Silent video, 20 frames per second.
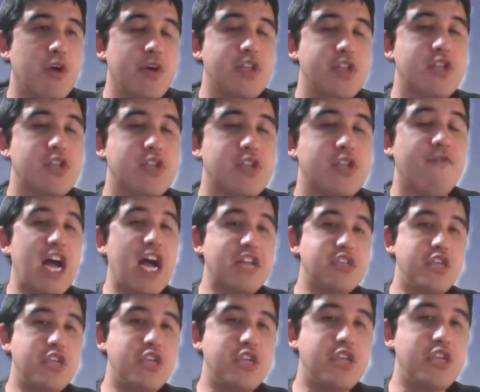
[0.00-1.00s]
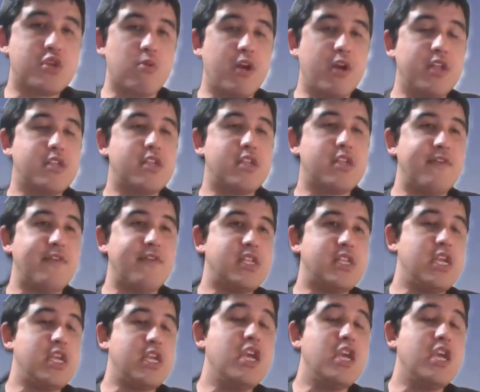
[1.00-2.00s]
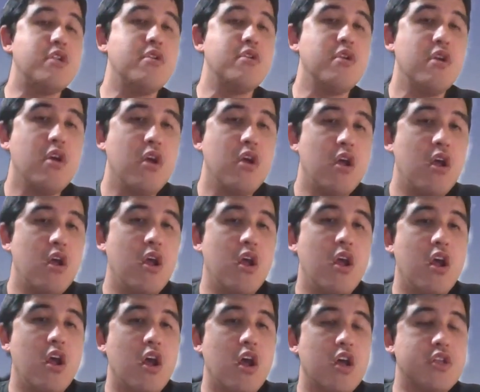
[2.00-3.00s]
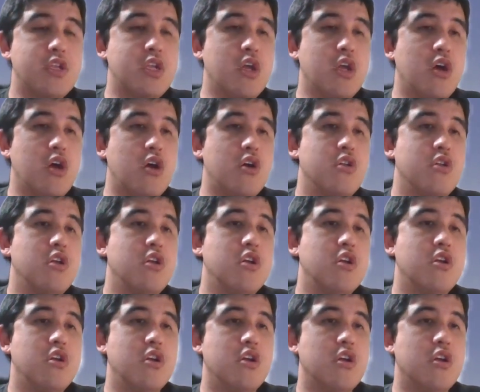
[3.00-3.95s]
Joey Savatgy in 2017 until